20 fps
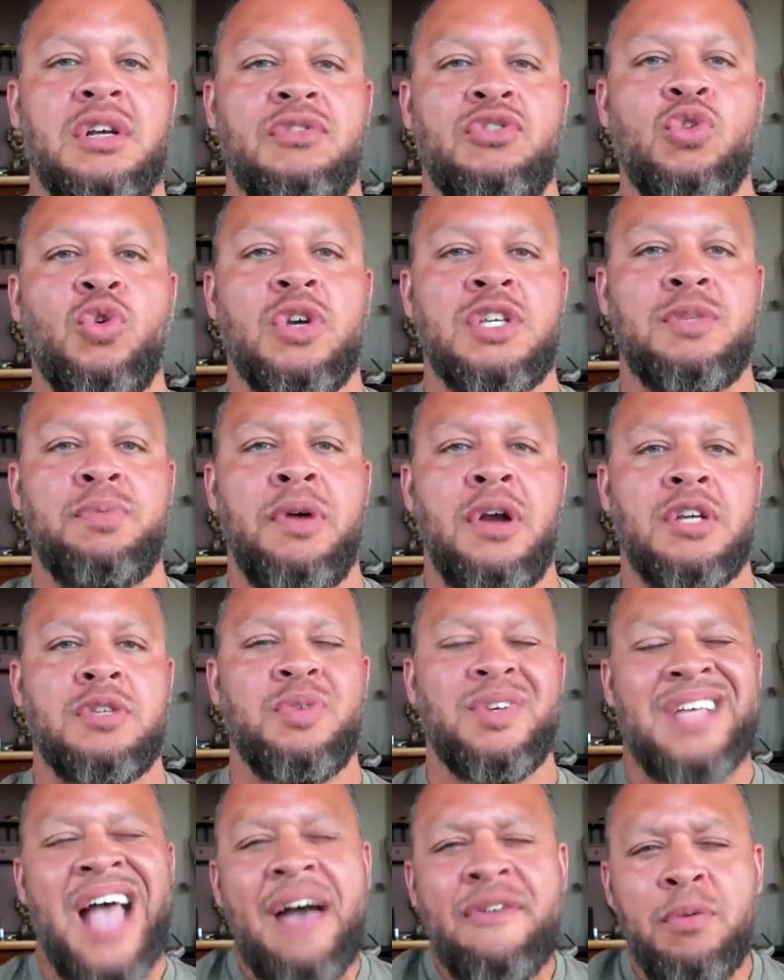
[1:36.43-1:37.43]
through experience,
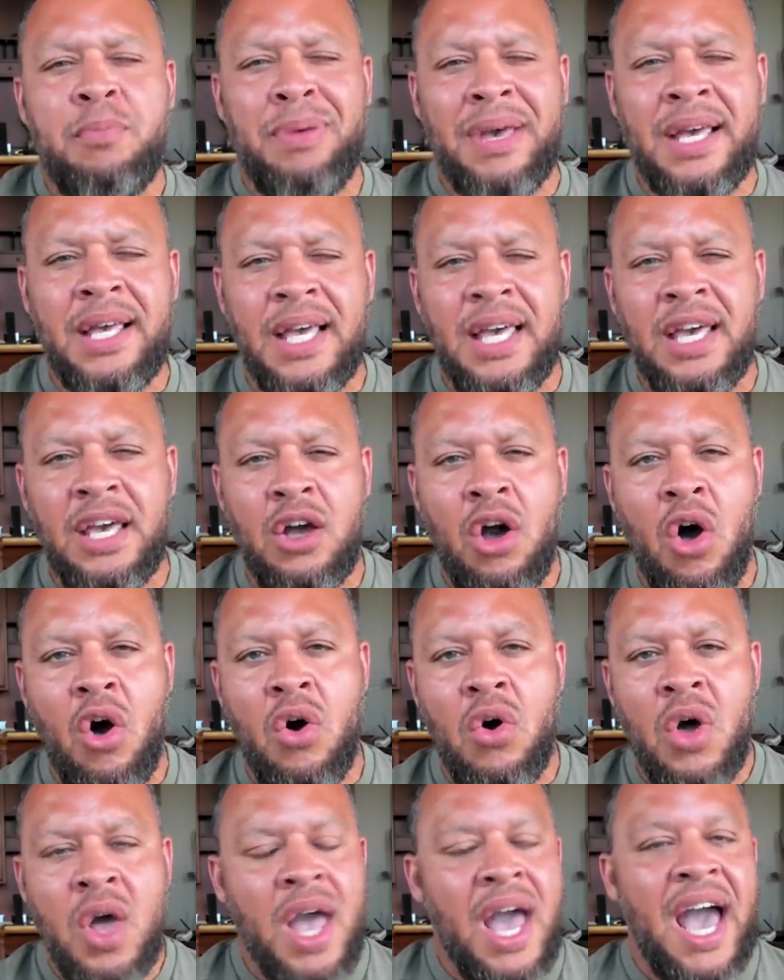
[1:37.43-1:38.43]
because I have a big
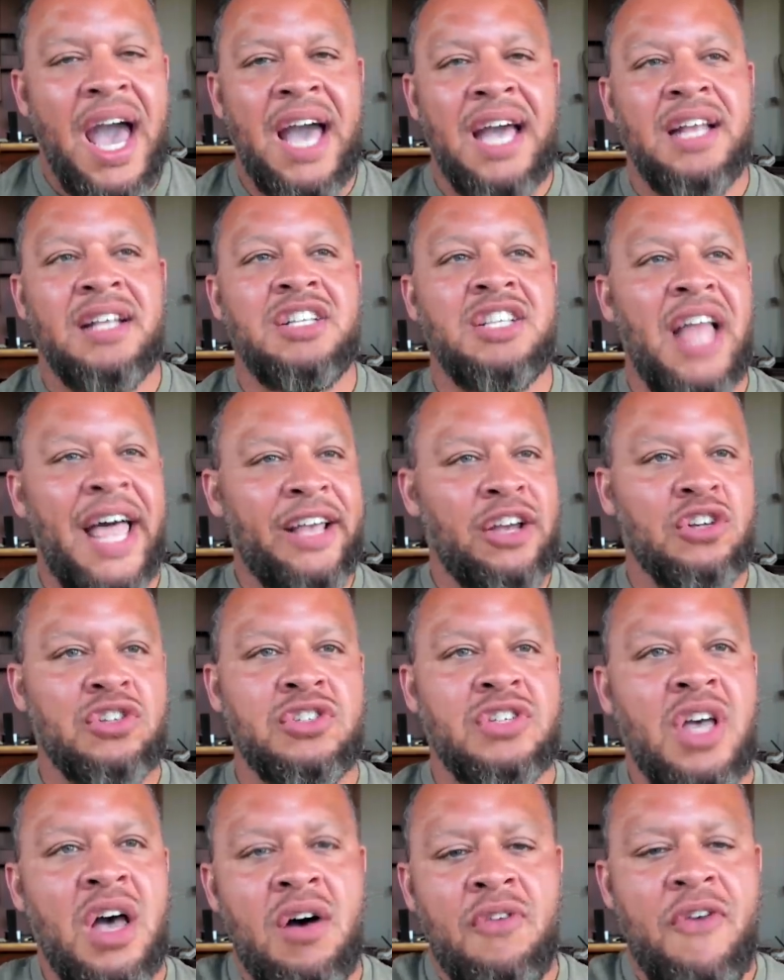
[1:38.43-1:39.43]
ego, and like
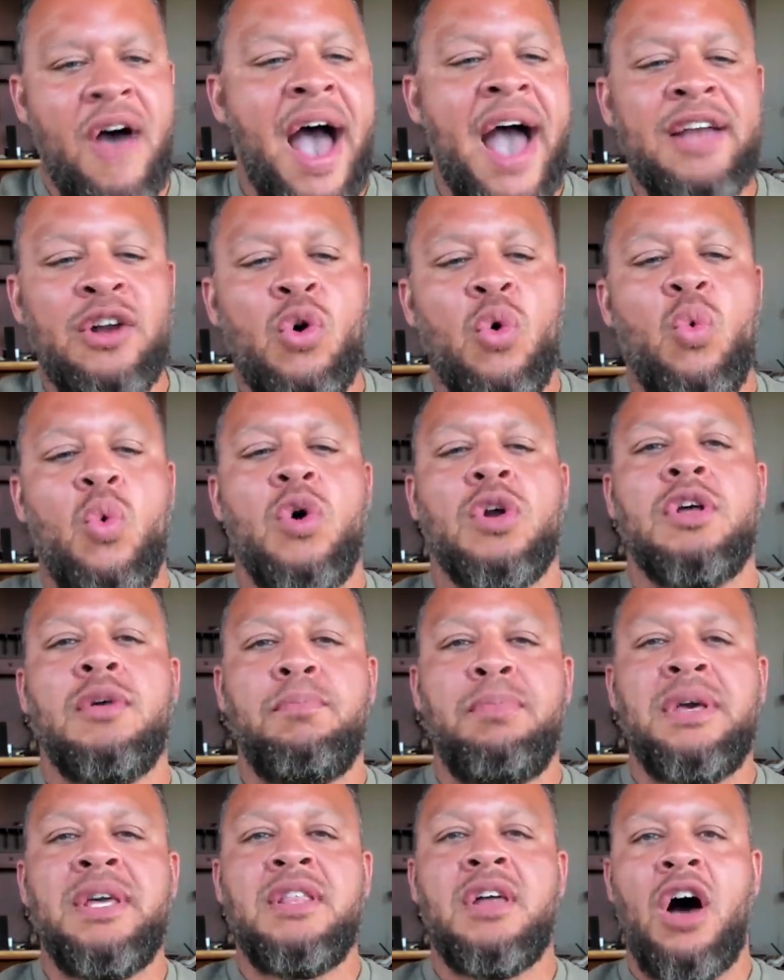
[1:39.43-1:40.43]
yourself, I don't want to
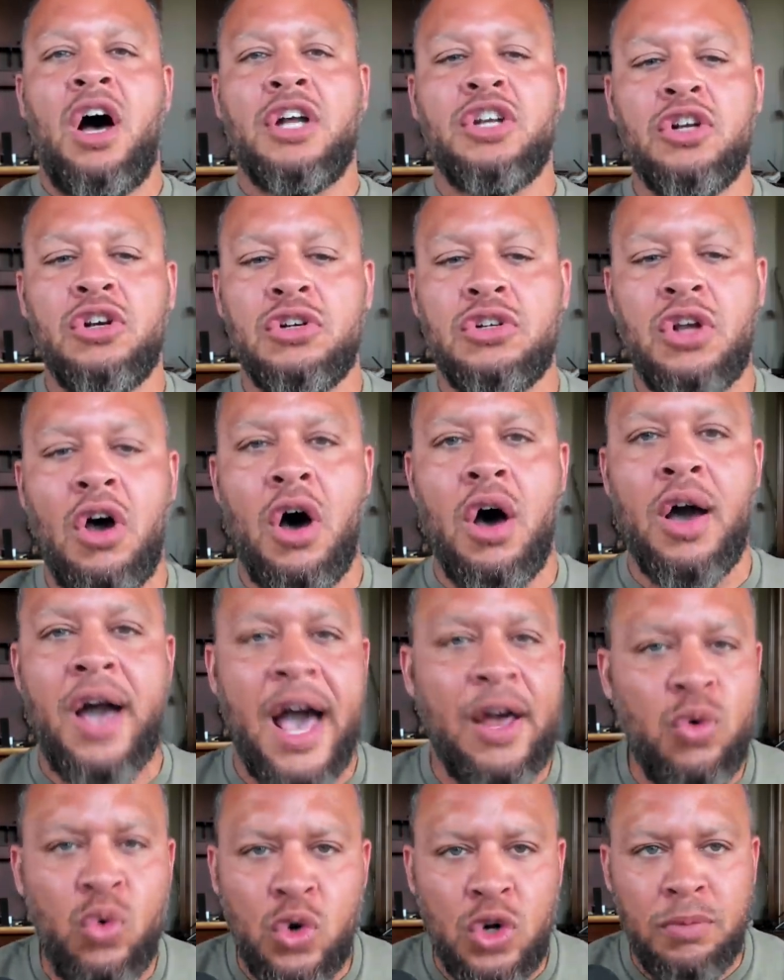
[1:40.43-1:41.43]
be the underdog.
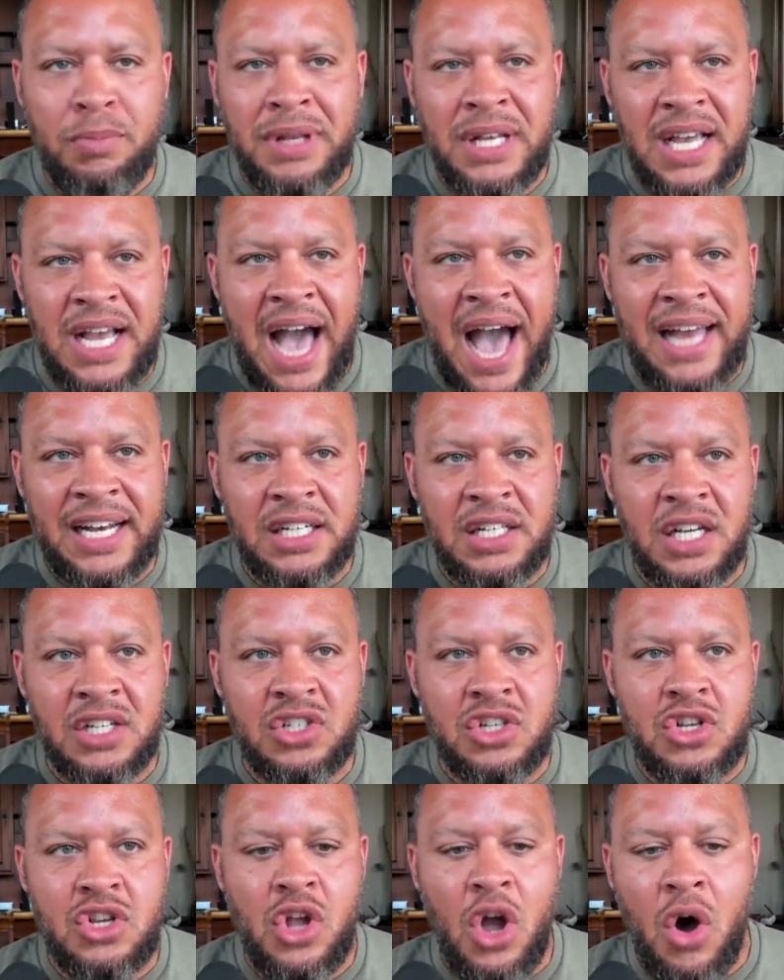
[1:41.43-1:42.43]
I don't want to be the guy that
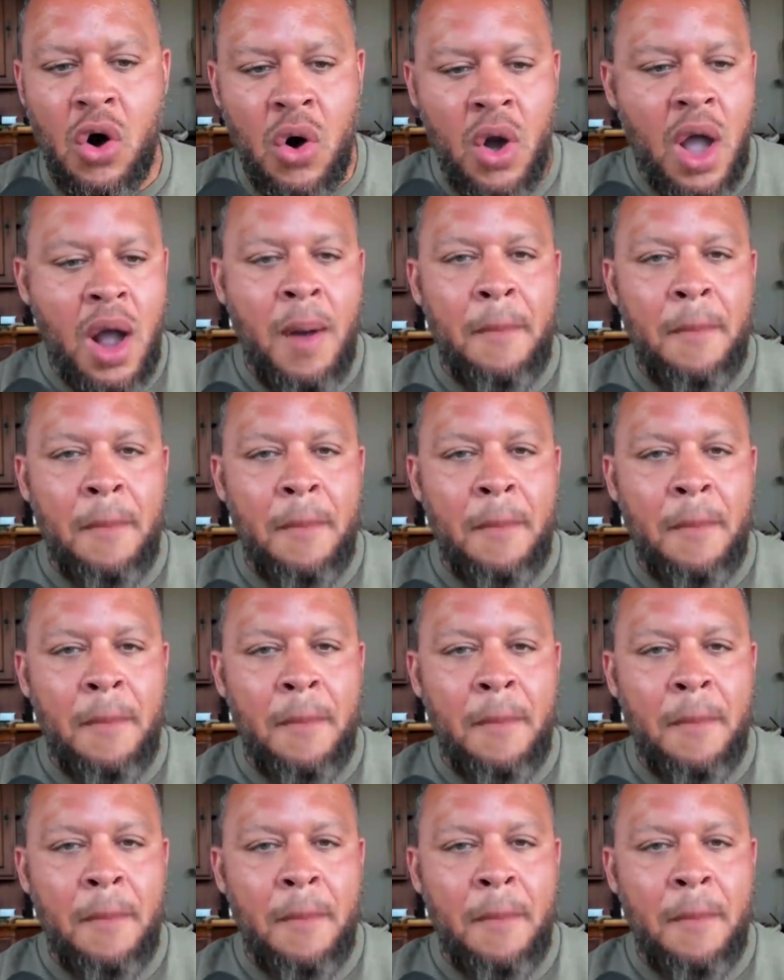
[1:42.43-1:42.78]
doesn't know.